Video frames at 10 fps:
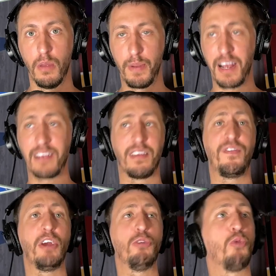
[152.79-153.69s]
Because if
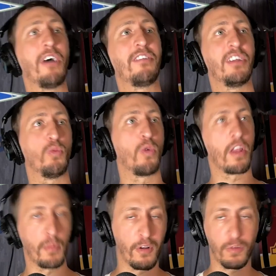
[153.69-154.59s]
he wasn't one of
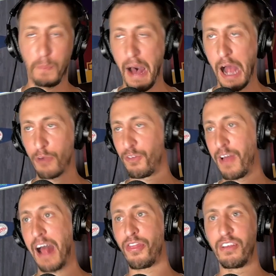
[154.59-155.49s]
the most powerful
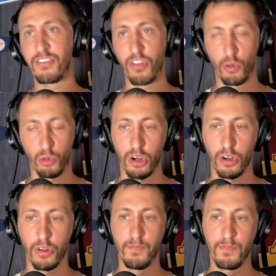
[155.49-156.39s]
athletes in the
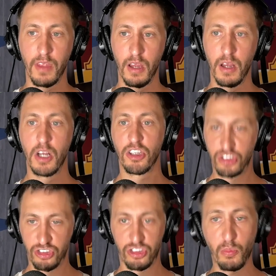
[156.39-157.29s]
world,
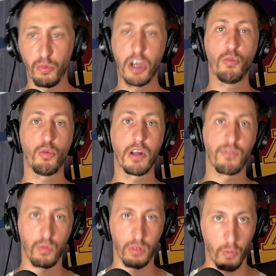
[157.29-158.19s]
someone would
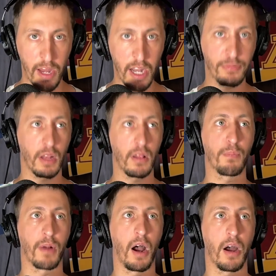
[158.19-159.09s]
have went up to
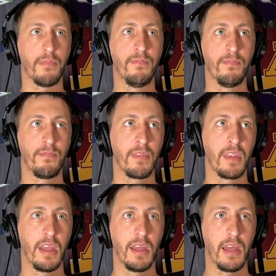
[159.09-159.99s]
LeBron
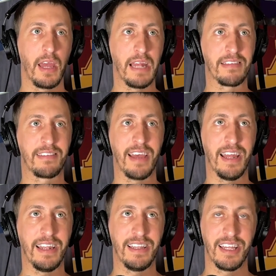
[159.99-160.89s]
and
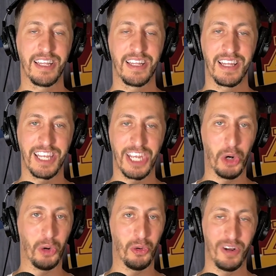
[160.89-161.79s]
said,
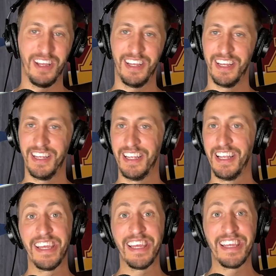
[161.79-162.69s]
yo,
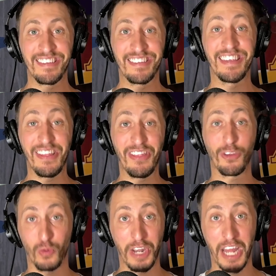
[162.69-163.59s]
sit
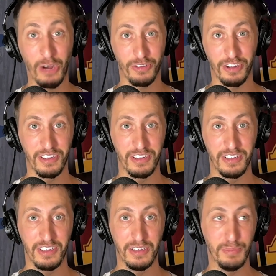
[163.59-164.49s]
this one out
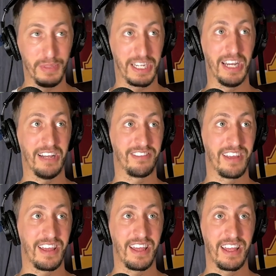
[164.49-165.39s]
because
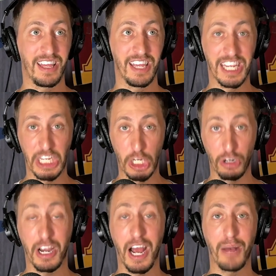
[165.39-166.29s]
your
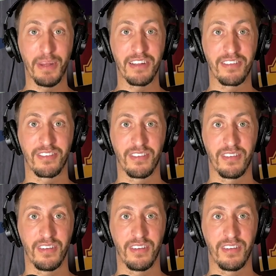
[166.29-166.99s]
comments